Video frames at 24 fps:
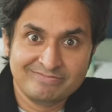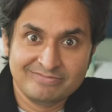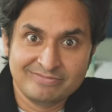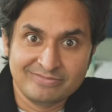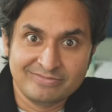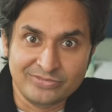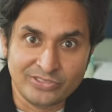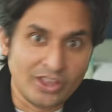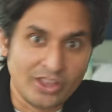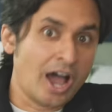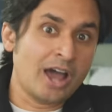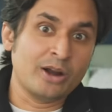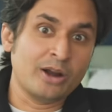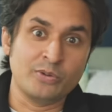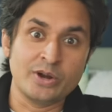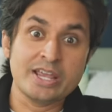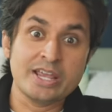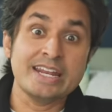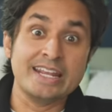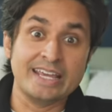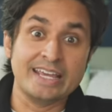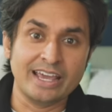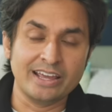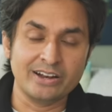not
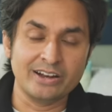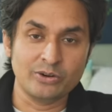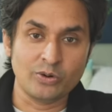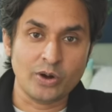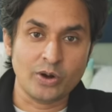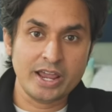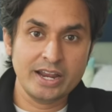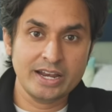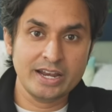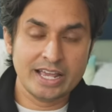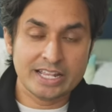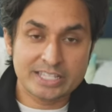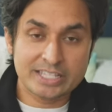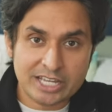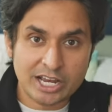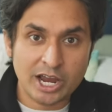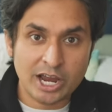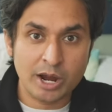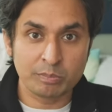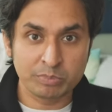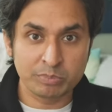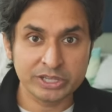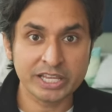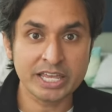reading it, right? It's a
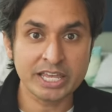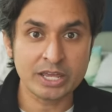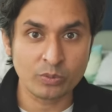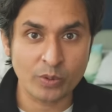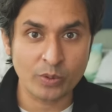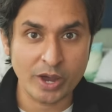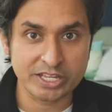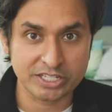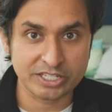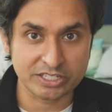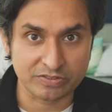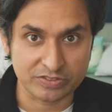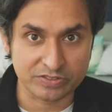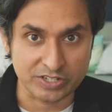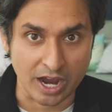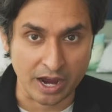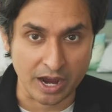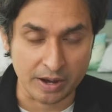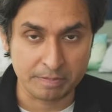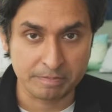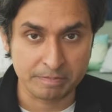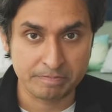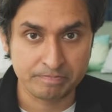complete waste of time.